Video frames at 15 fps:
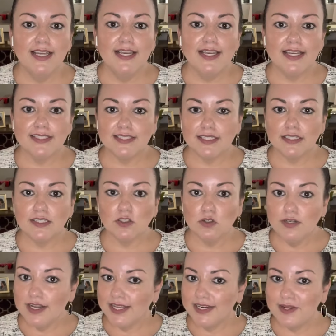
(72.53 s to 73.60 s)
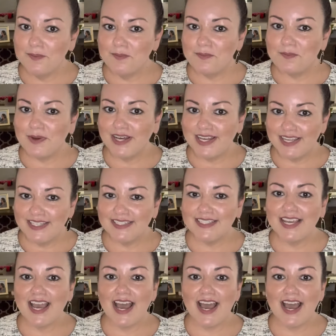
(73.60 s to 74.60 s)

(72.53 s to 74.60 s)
it's a little nutty, but